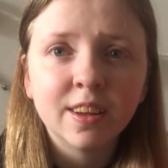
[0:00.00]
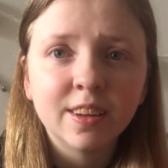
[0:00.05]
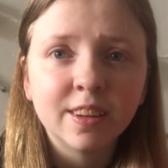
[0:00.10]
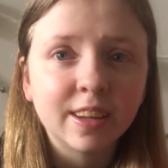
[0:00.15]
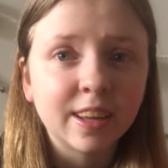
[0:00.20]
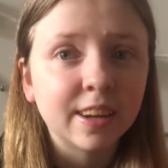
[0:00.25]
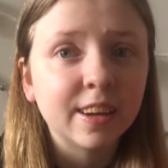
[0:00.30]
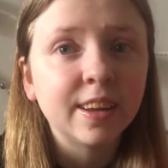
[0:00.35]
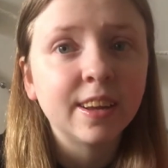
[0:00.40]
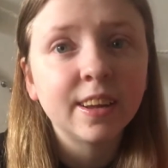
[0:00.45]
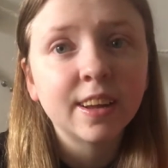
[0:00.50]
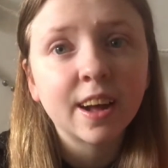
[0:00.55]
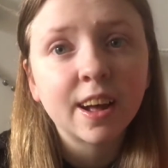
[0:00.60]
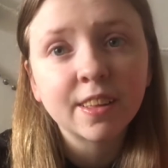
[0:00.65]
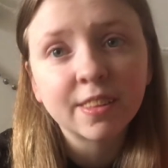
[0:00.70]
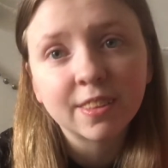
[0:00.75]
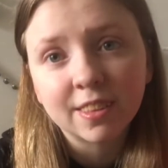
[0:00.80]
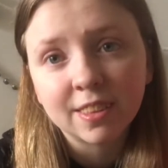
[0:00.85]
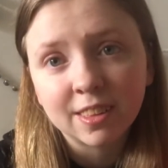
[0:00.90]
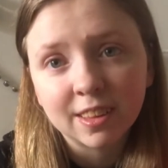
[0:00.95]
getting
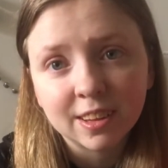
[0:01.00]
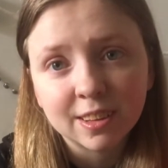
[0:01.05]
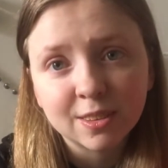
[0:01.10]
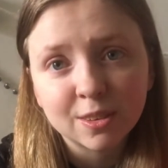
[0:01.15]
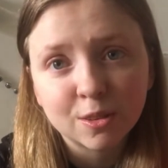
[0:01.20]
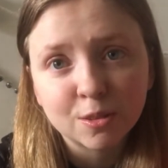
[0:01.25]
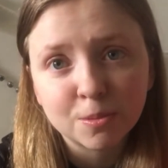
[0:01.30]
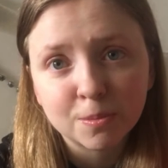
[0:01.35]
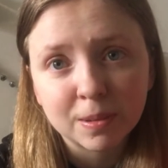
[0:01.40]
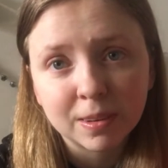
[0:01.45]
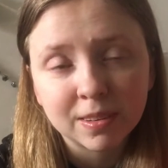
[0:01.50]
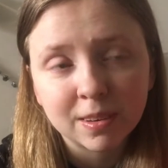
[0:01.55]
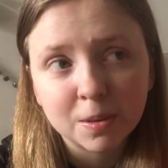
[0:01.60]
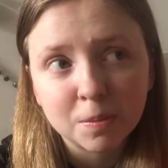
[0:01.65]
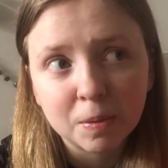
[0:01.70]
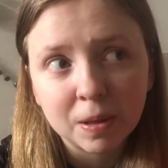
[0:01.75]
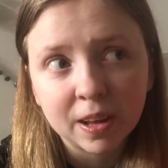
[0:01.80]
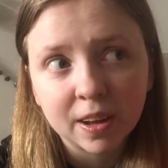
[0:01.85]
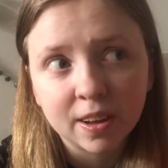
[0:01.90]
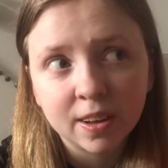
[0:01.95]
other things off my
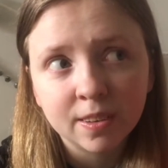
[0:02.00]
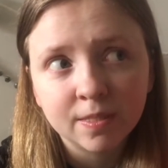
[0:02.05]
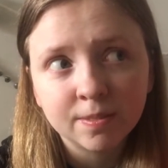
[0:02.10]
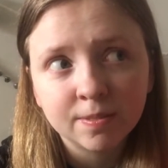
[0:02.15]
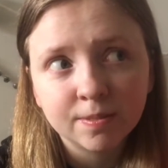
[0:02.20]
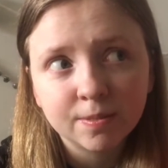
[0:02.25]
TBR.